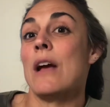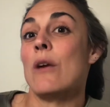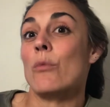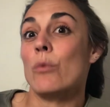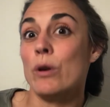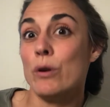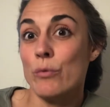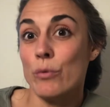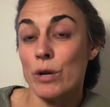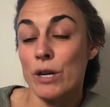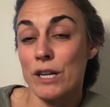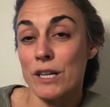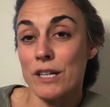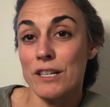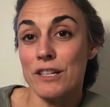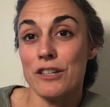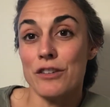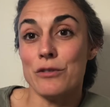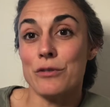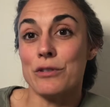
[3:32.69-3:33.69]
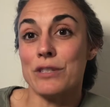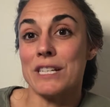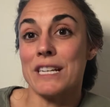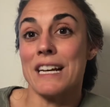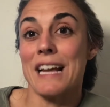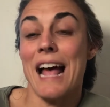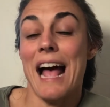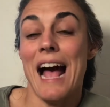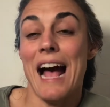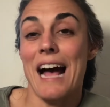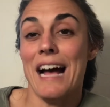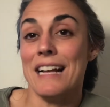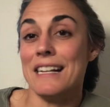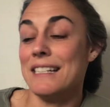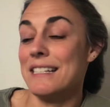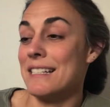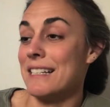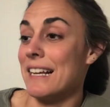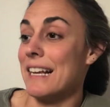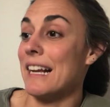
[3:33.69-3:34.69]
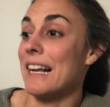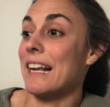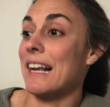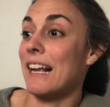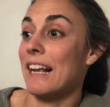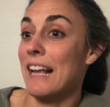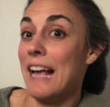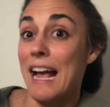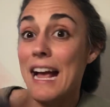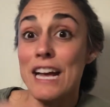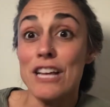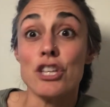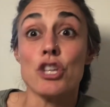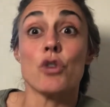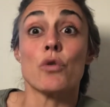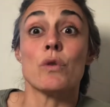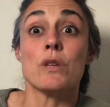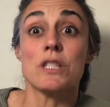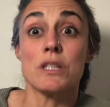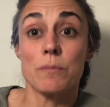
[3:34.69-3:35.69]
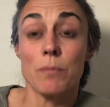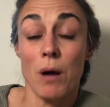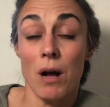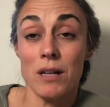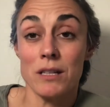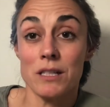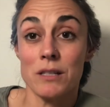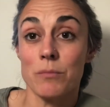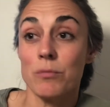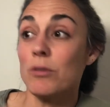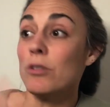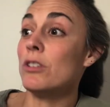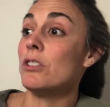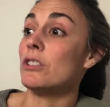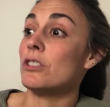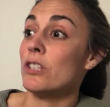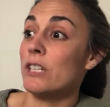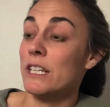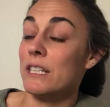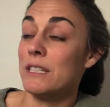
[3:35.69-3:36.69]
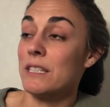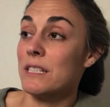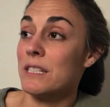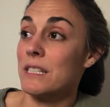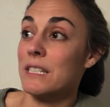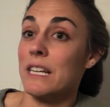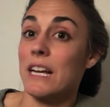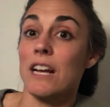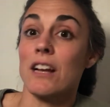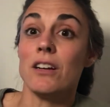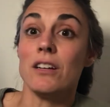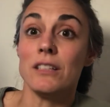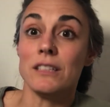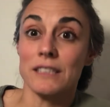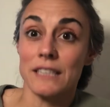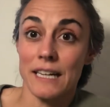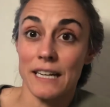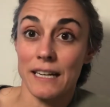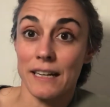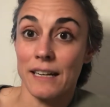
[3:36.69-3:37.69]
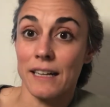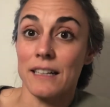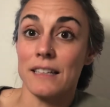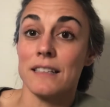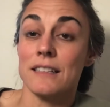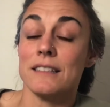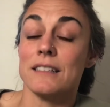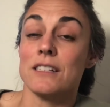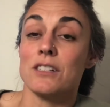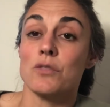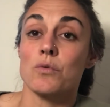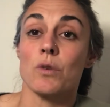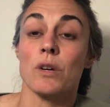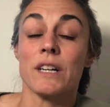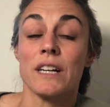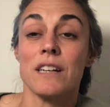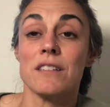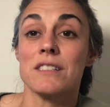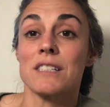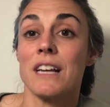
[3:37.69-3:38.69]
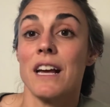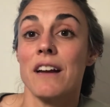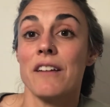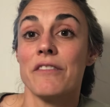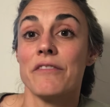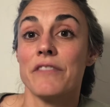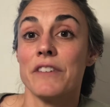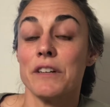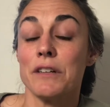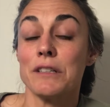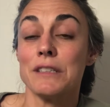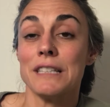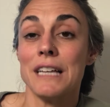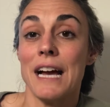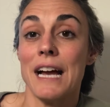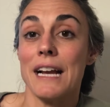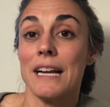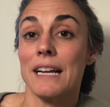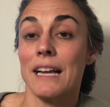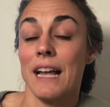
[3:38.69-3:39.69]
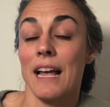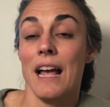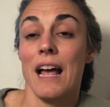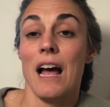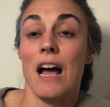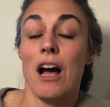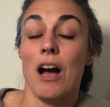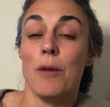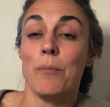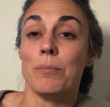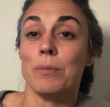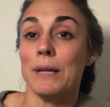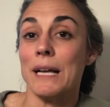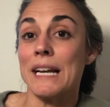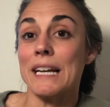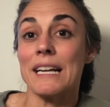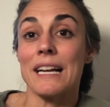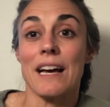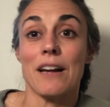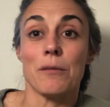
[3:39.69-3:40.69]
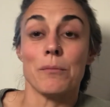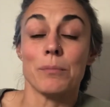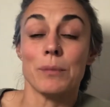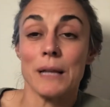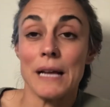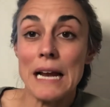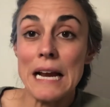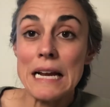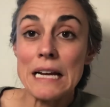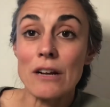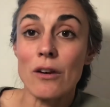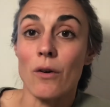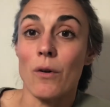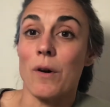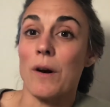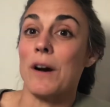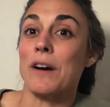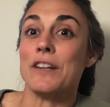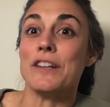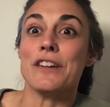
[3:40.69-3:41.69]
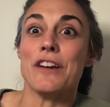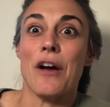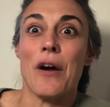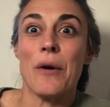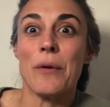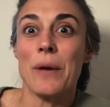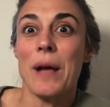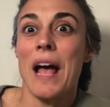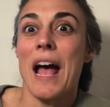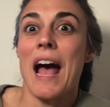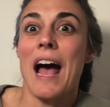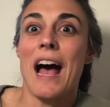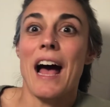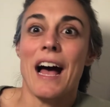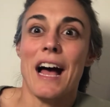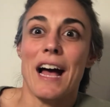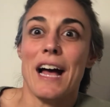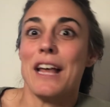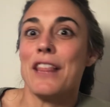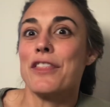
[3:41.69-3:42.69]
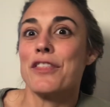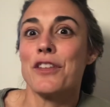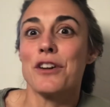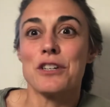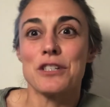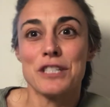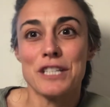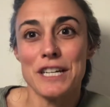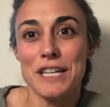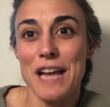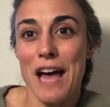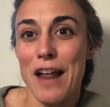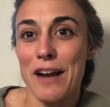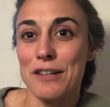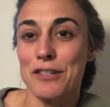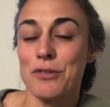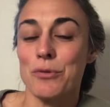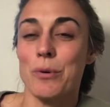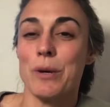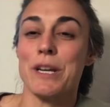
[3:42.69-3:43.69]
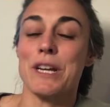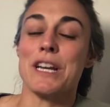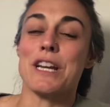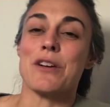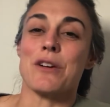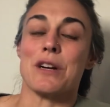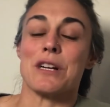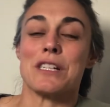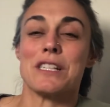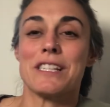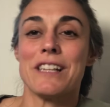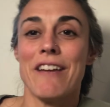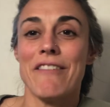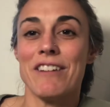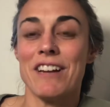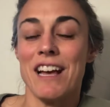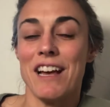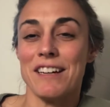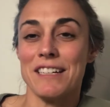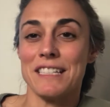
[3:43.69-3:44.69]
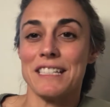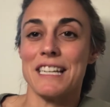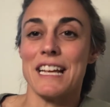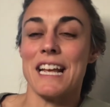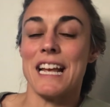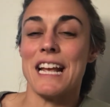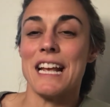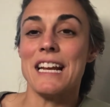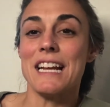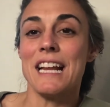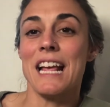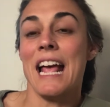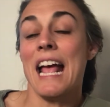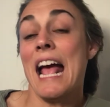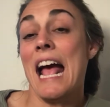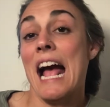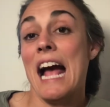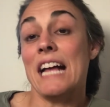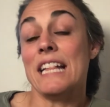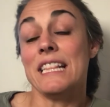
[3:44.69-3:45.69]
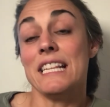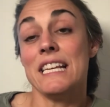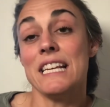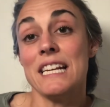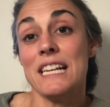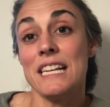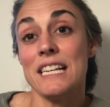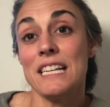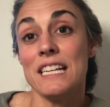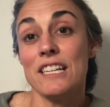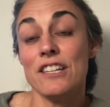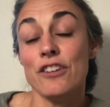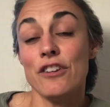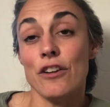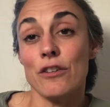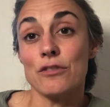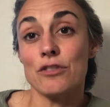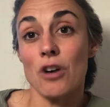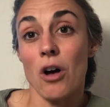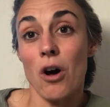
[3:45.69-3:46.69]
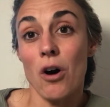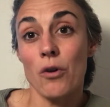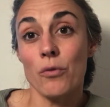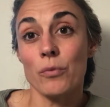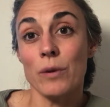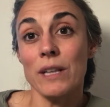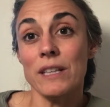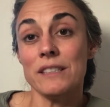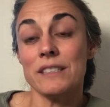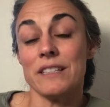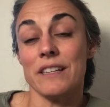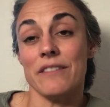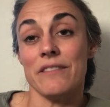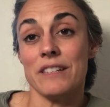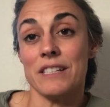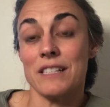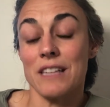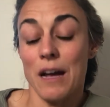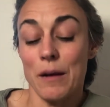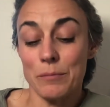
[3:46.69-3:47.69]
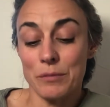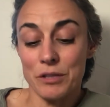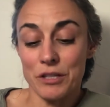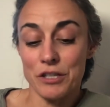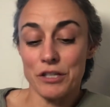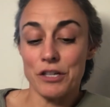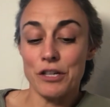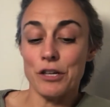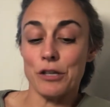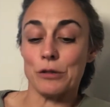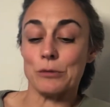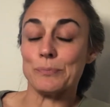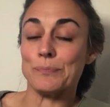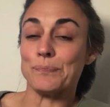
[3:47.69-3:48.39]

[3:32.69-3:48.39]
We would use it as like, hey, you're responsible. Look at this scale. Like this workout's got to feel like a blank out of blank or, you know, uh, 13 out of 20 or a 7 out of 10. And then, you know, it's all relative. It's up to you.